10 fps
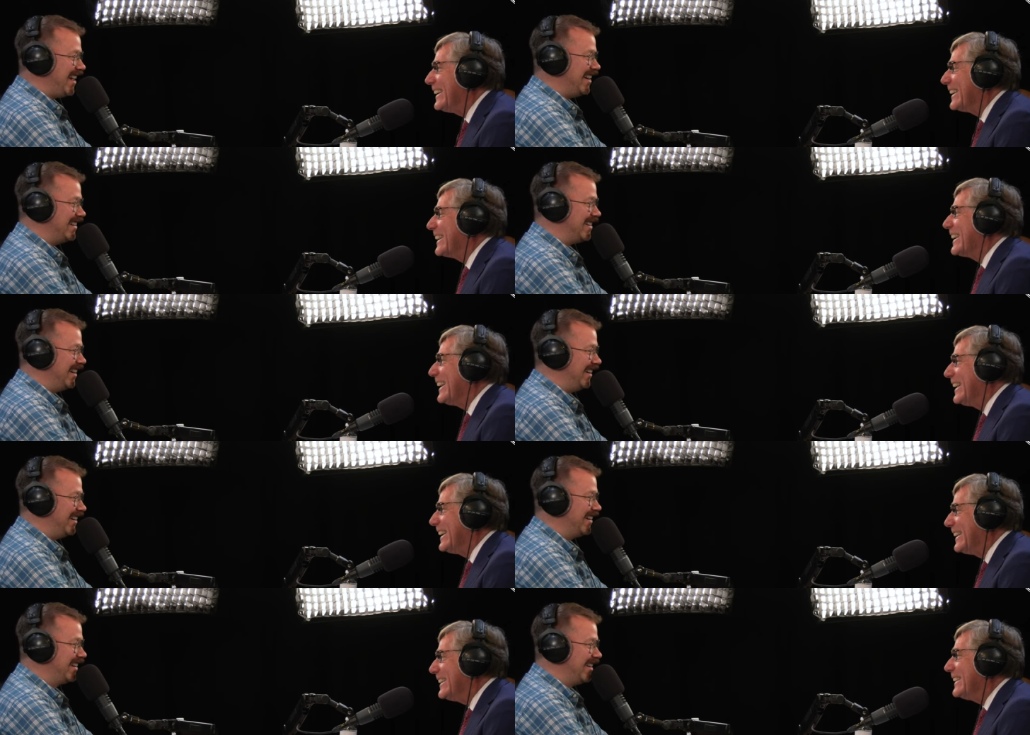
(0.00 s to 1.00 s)
Speaker 1: at it, though.
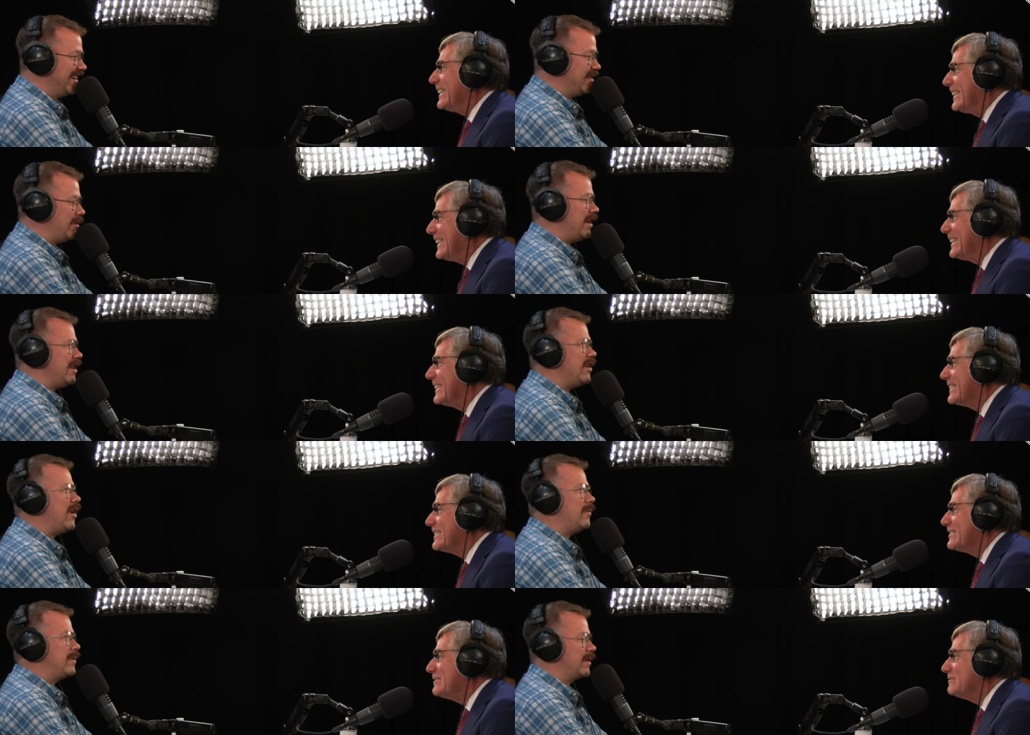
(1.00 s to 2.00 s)
What do you
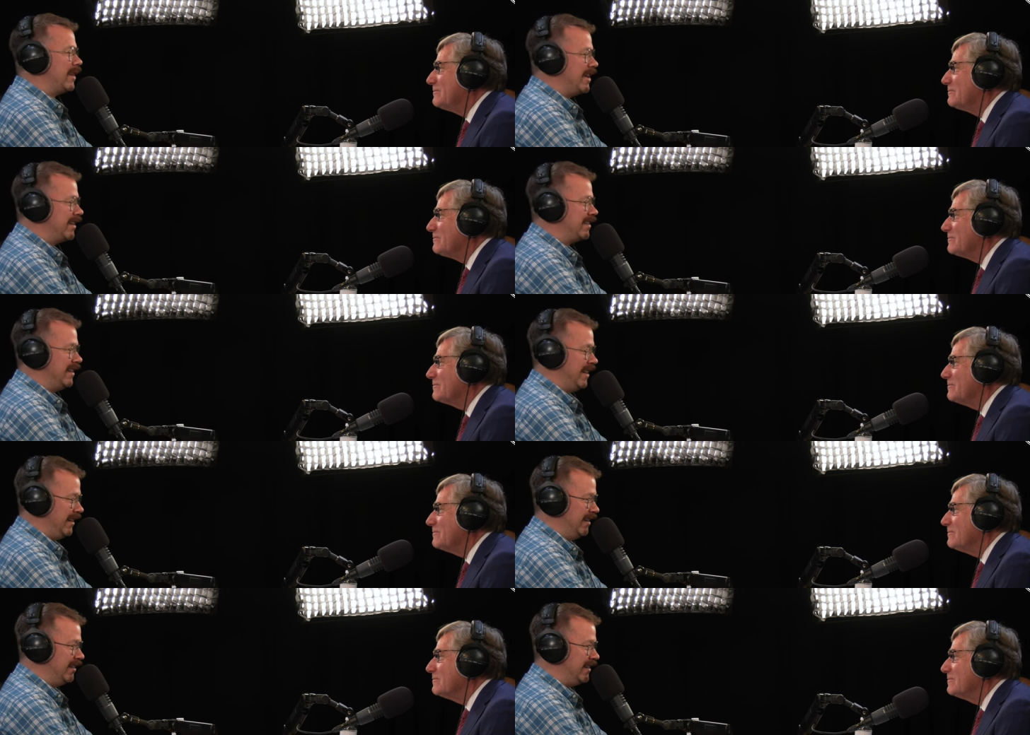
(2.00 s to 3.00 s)
hope your legacy
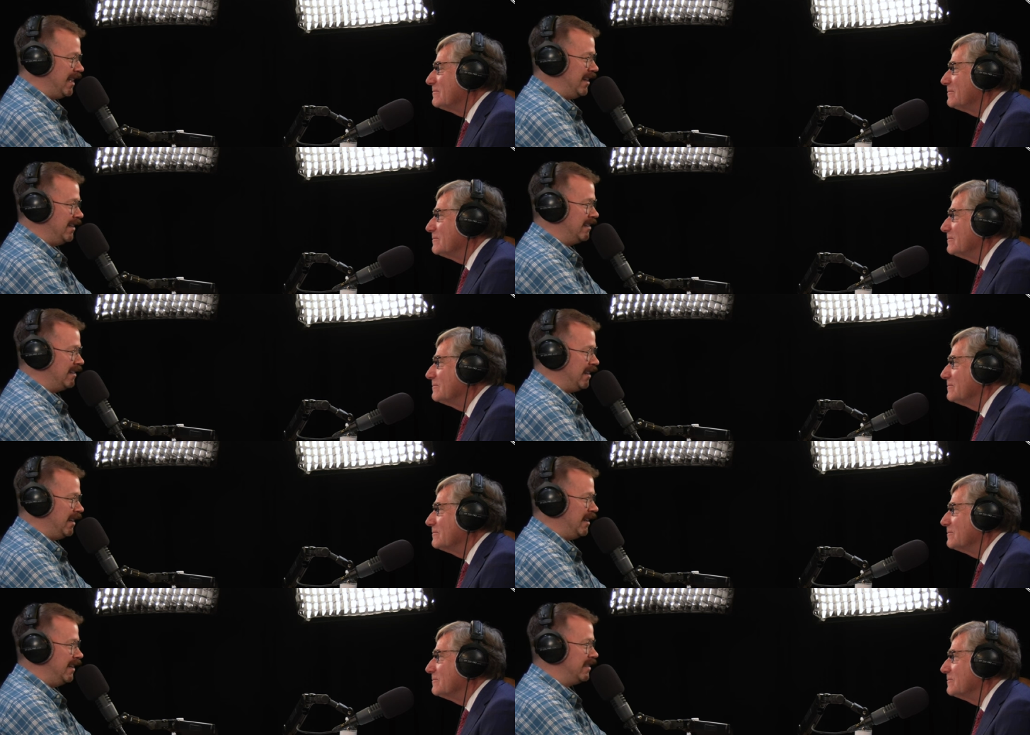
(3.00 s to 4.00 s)
is as
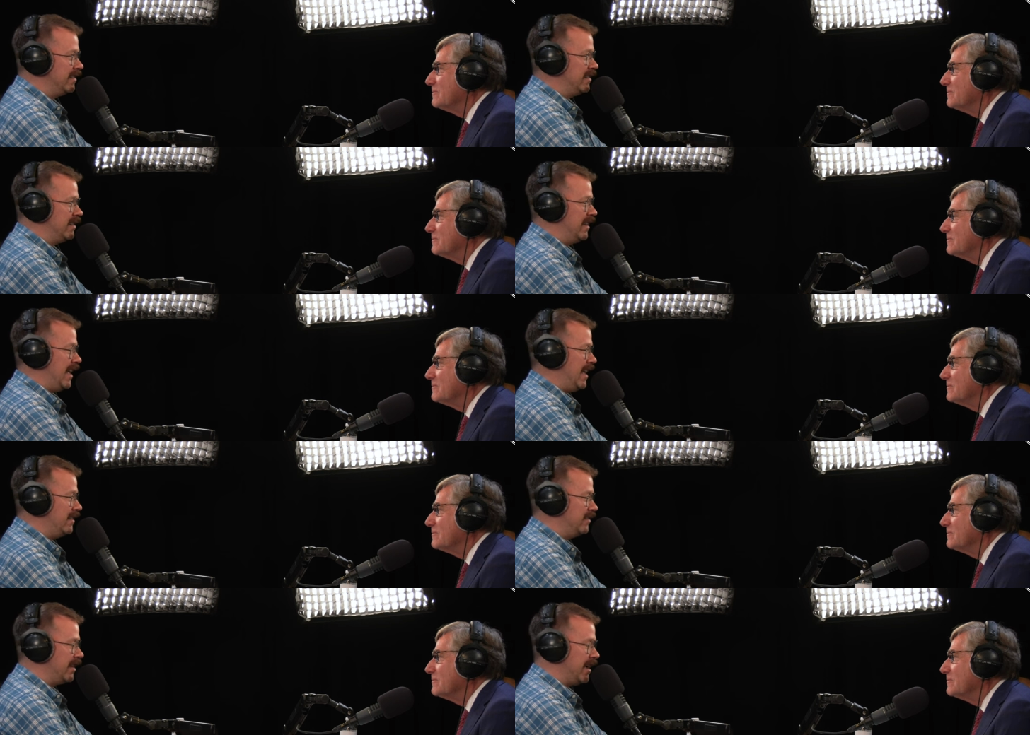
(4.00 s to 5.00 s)
uh, the head
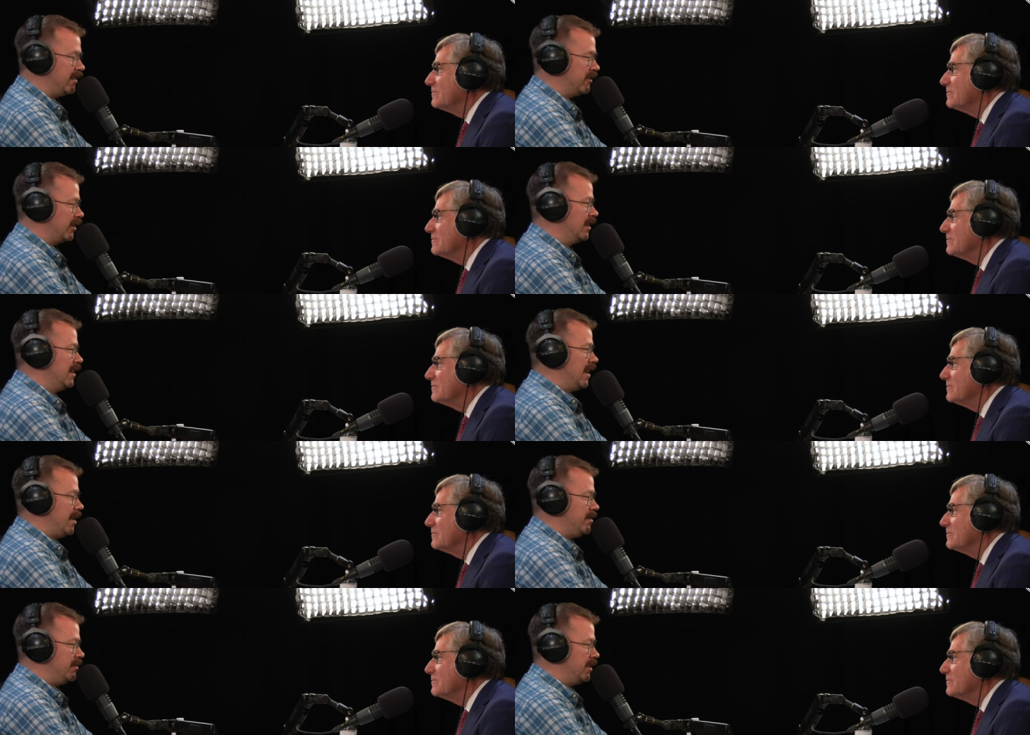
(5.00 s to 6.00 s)
of Zions for?
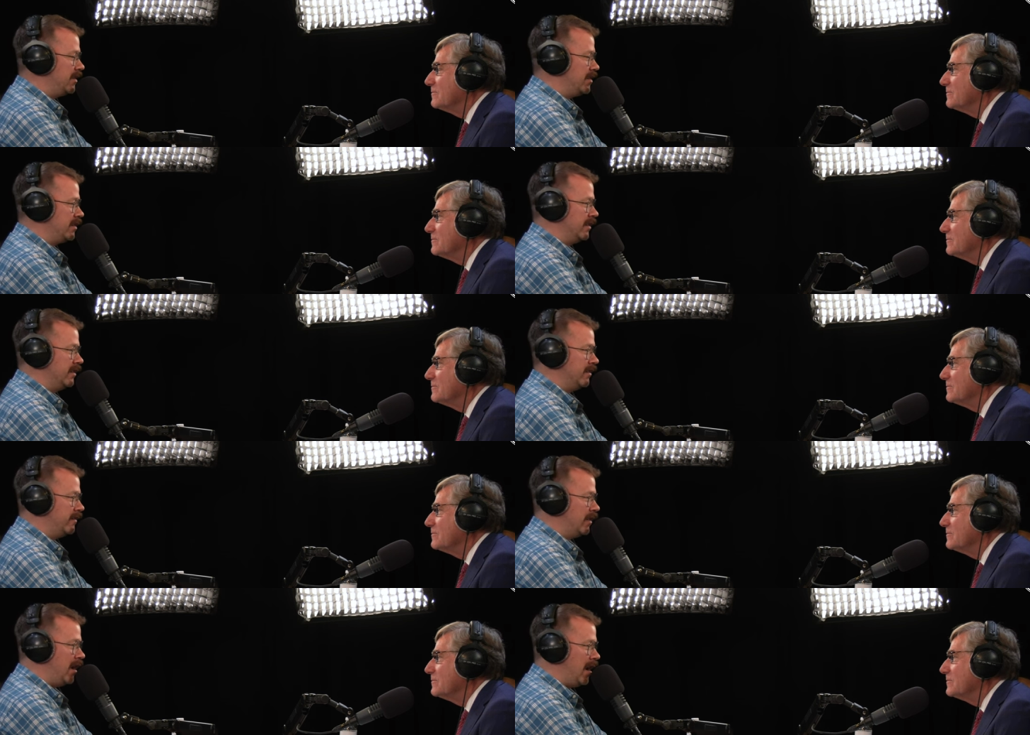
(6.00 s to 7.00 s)
I mean, you've been such a
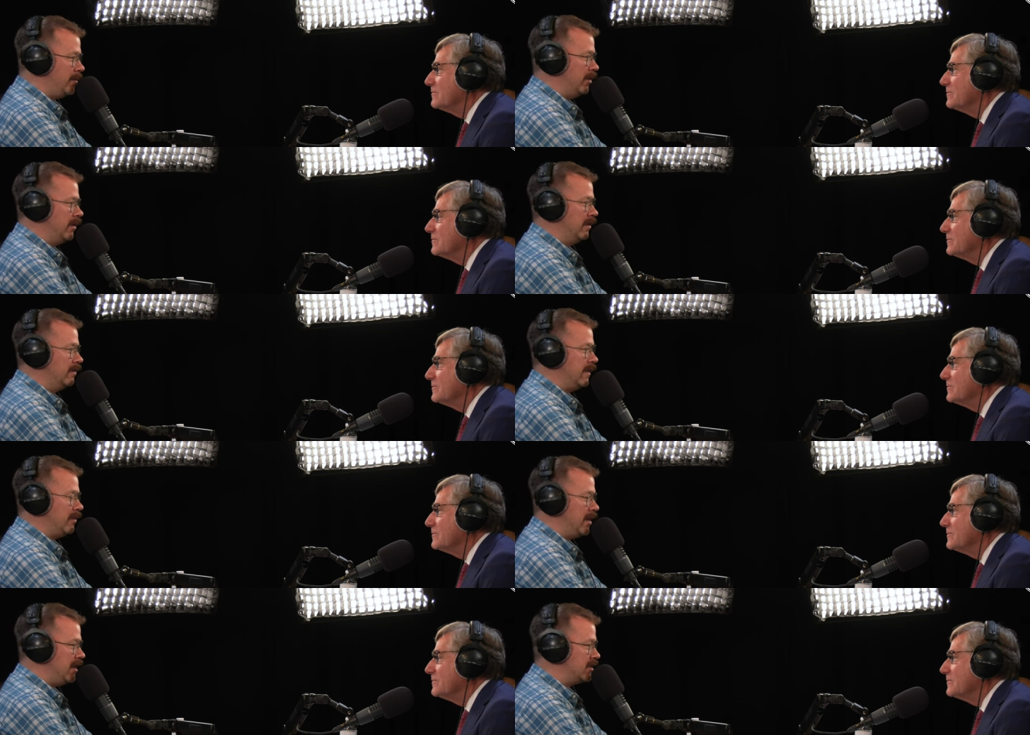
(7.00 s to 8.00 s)
phenomenal
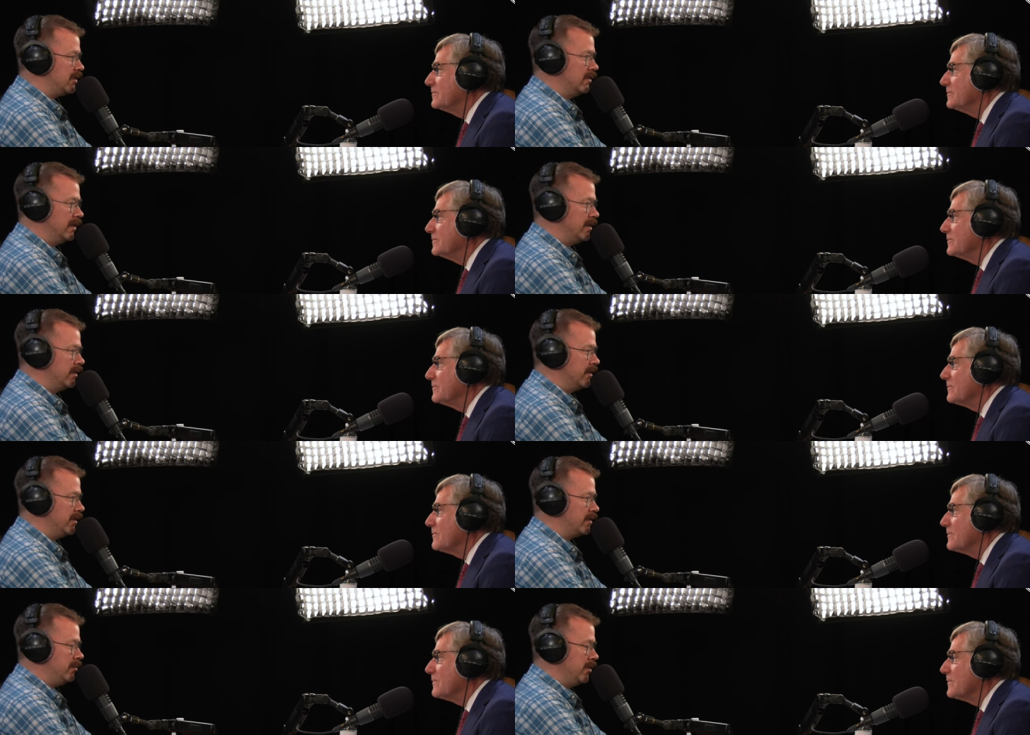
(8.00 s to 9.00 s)
foundational leader in
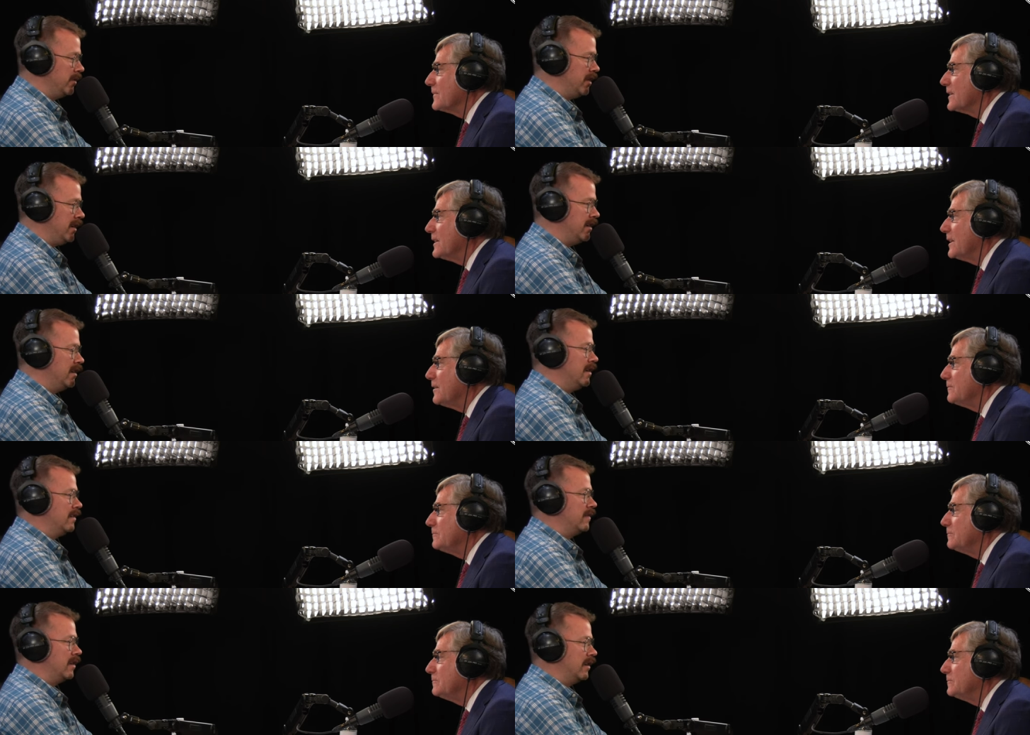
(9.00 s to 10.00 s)
this community
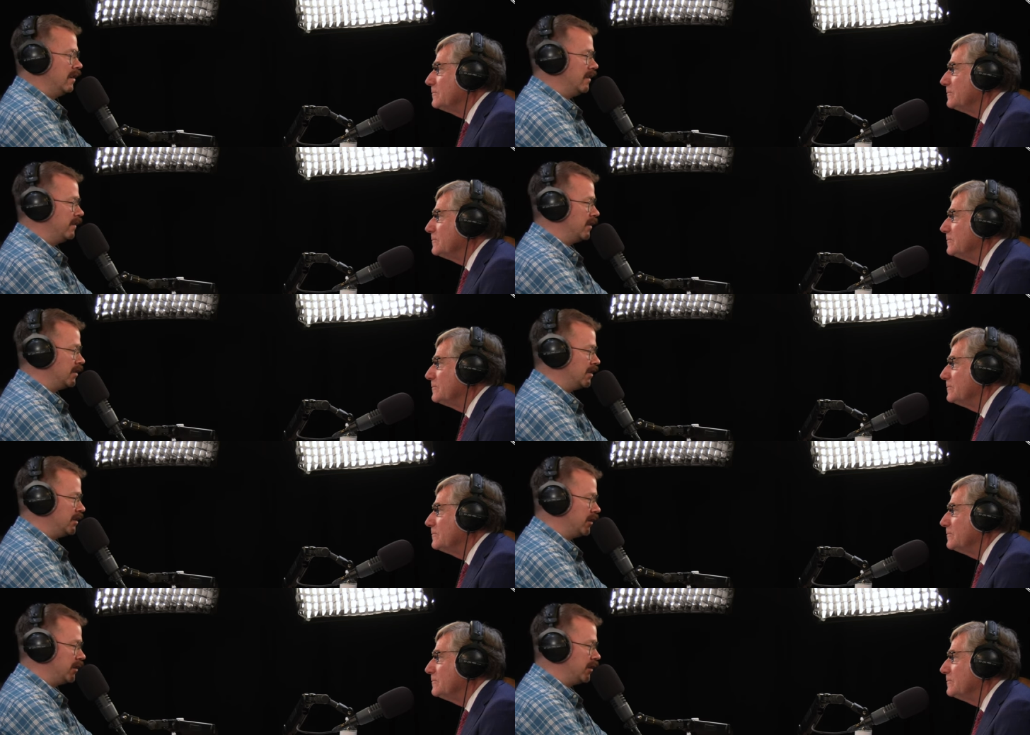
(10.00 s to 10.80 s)
for for such an